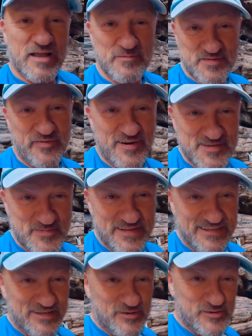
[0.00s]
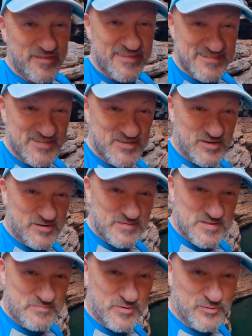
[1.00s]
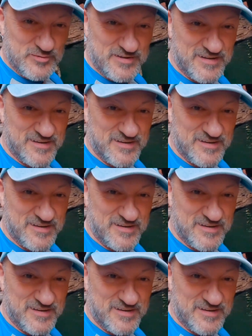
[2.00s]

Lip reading: come as far as we can go. This is Kermit's pool.